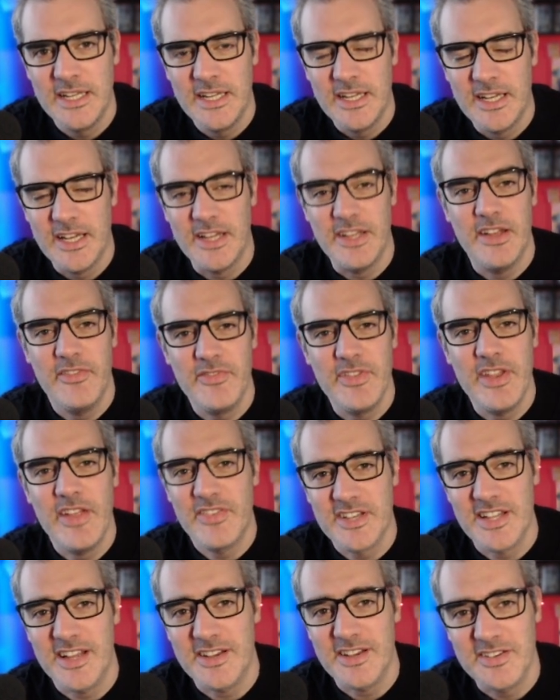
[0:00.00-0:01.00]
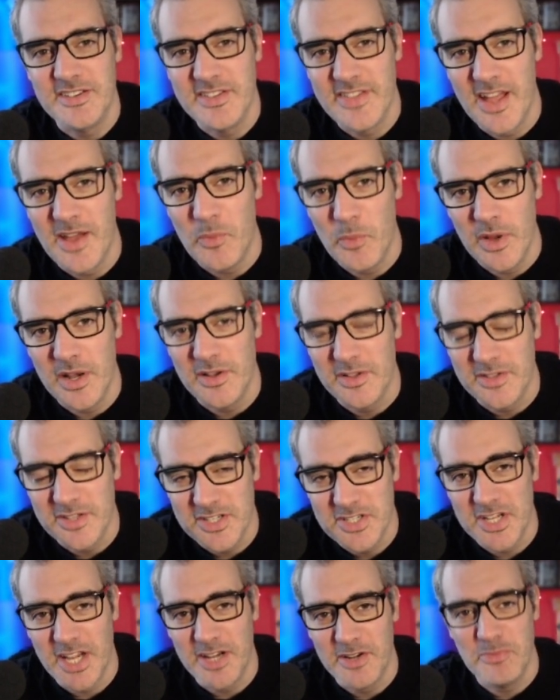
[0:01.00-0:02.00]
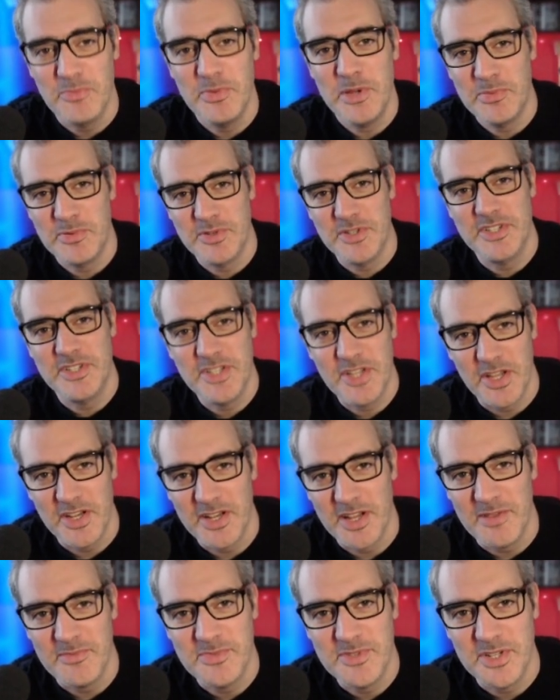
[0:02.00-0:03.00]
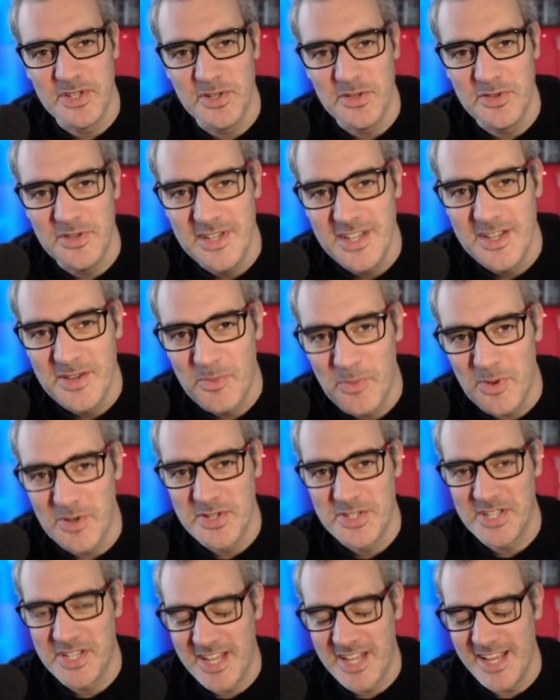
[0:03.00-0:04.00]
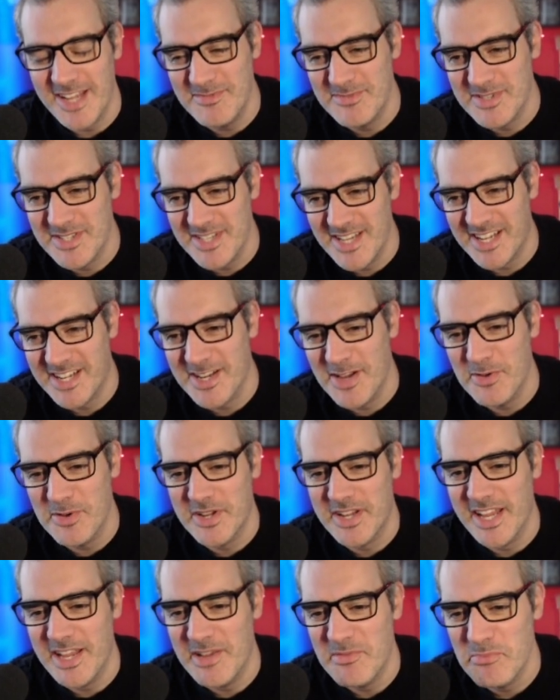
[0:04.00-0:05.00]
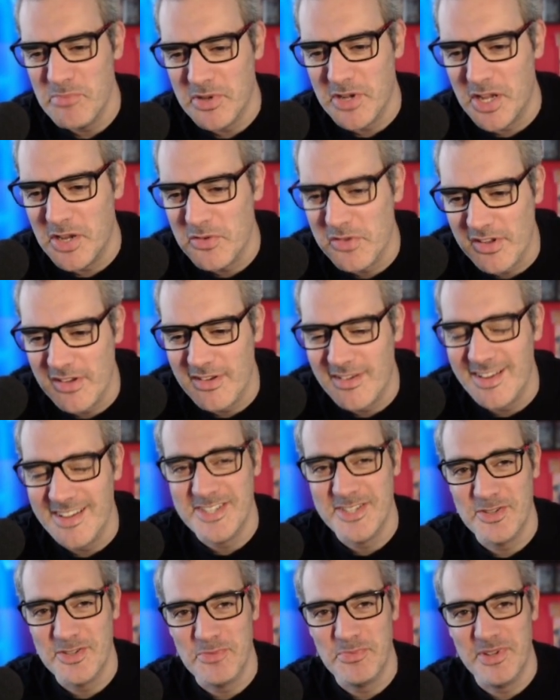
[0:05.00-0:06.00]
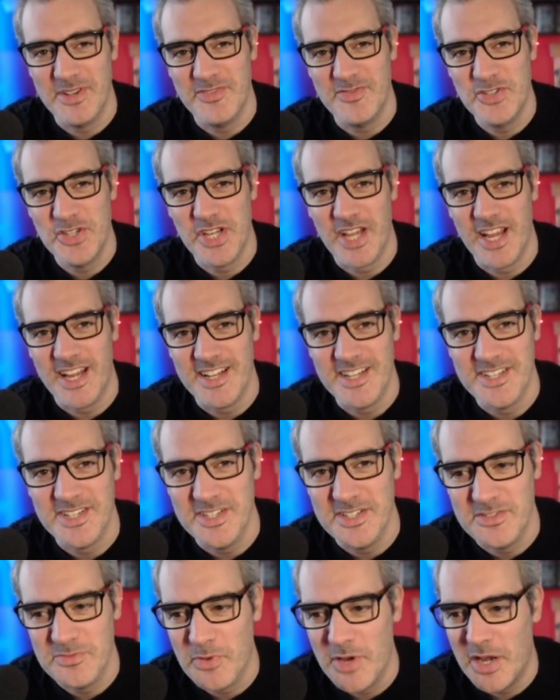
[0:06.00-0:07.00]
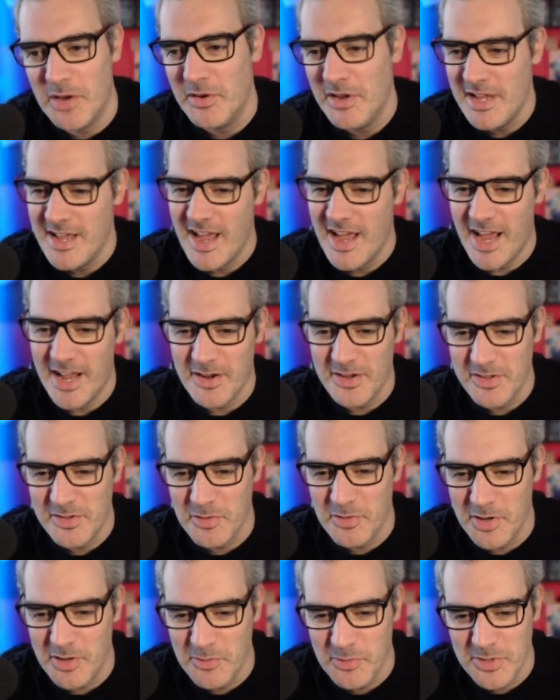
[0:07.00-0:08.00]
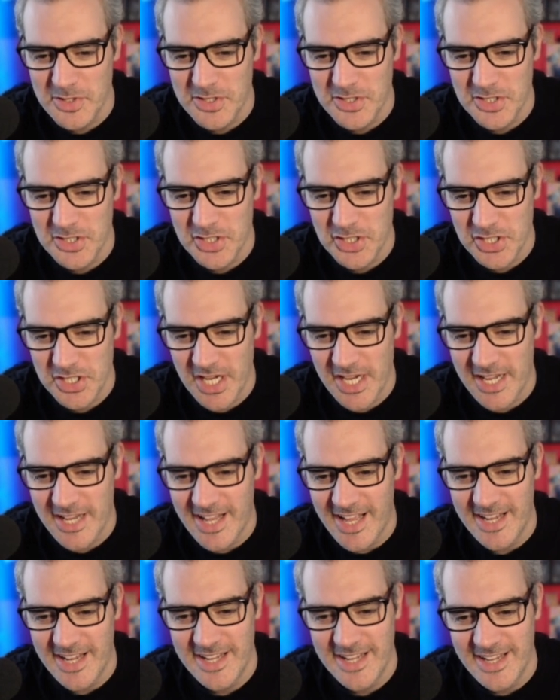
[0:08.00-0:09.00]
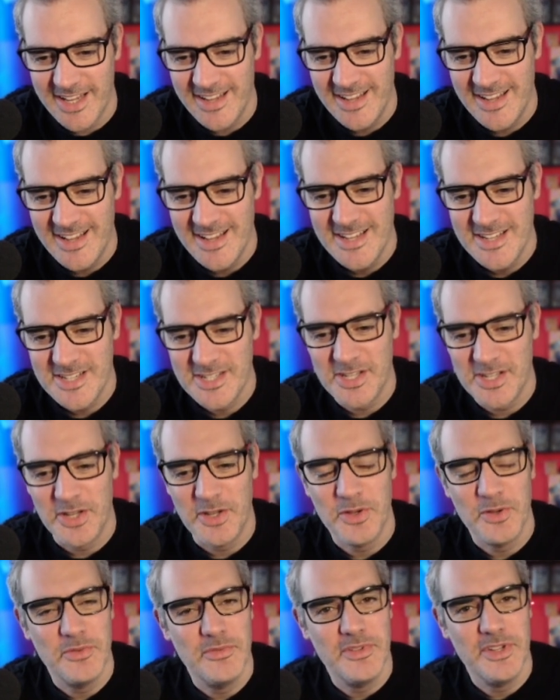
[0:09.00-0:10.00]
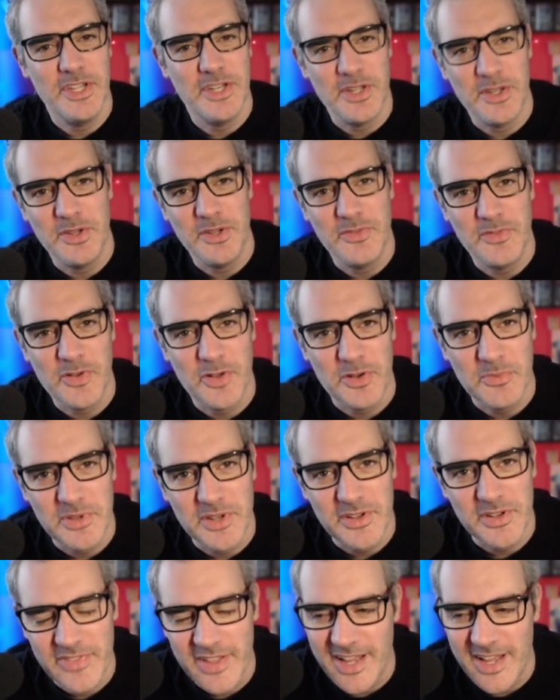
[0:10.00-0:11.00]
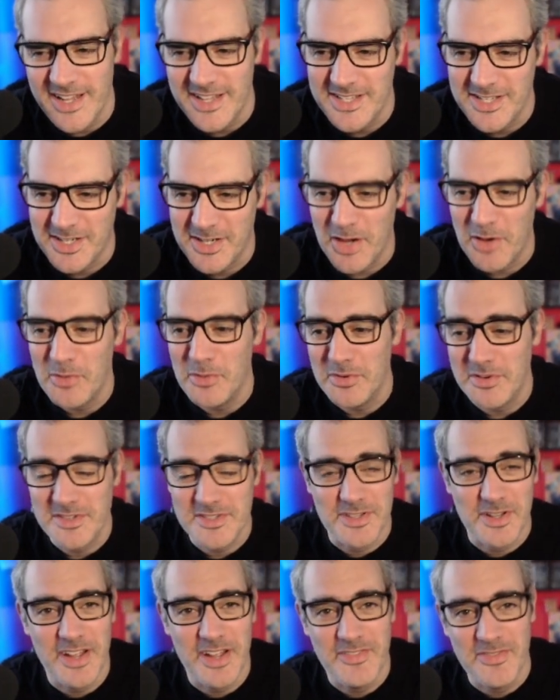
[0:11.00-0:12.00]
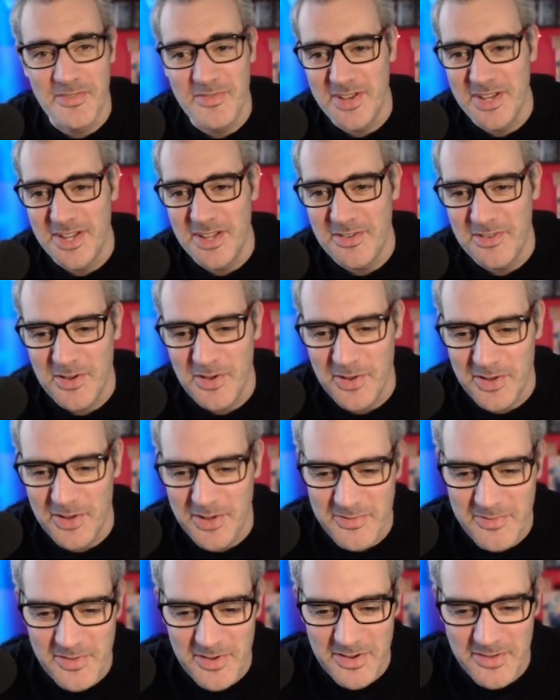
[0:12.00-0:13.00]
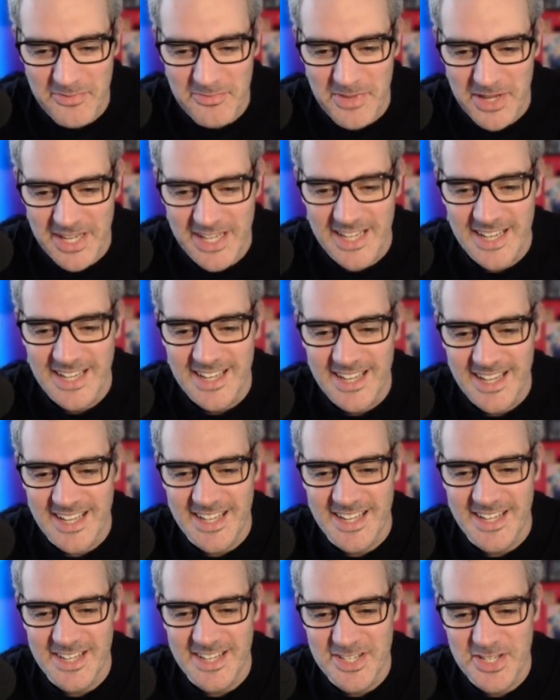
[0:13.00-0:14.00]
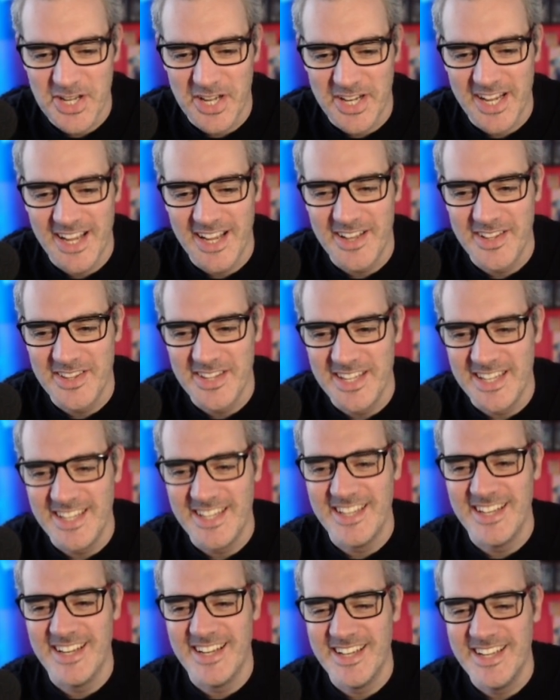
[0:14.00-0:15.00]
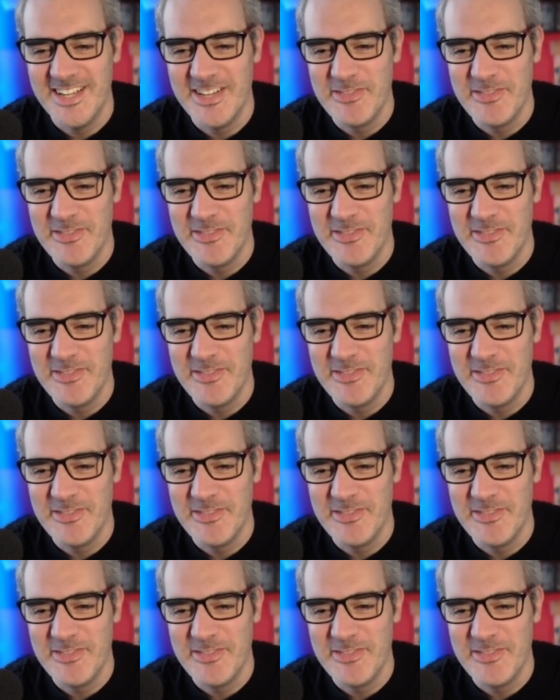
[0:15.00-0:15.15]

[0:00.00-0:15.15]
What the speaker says: have never done that well on the channel. People just turn up to watch the games and then go again. But I also like to do a bit of chat as well, and I thought I would just share that here. So you've got a bit of that to go on as I have a video going in front of me, and check out the